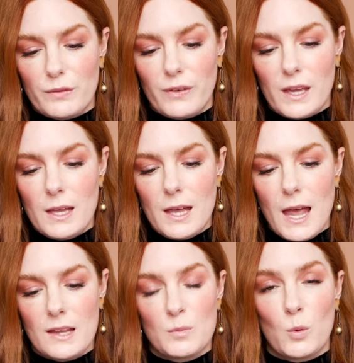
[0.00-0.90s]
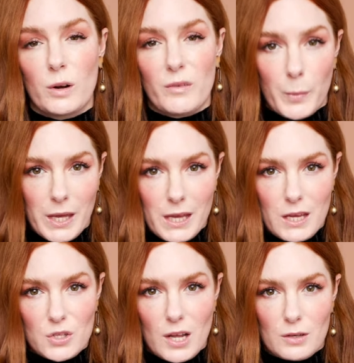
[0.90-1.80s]
Sophia has more of a
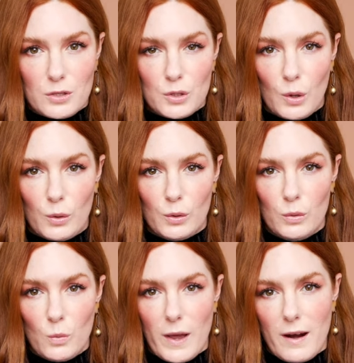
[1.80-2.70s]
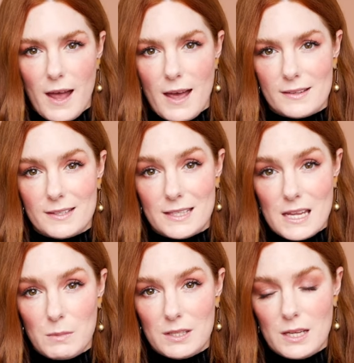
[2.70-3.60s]
pinkish undertone, whereas
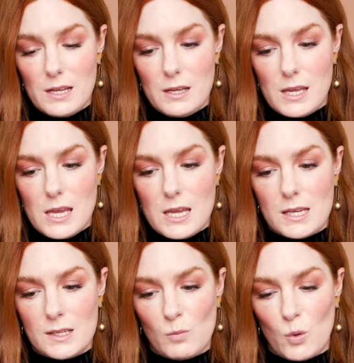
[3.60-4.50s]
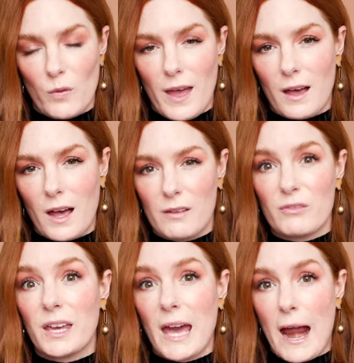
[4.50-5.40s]
Demeter is more that kind
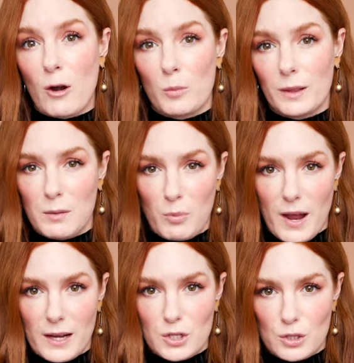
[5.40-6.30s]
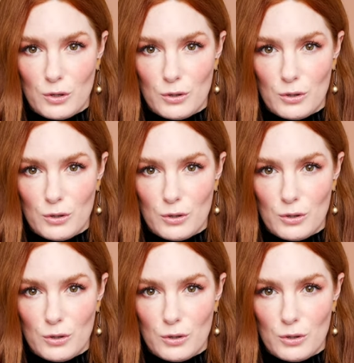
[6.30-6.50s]
of caramelly brownish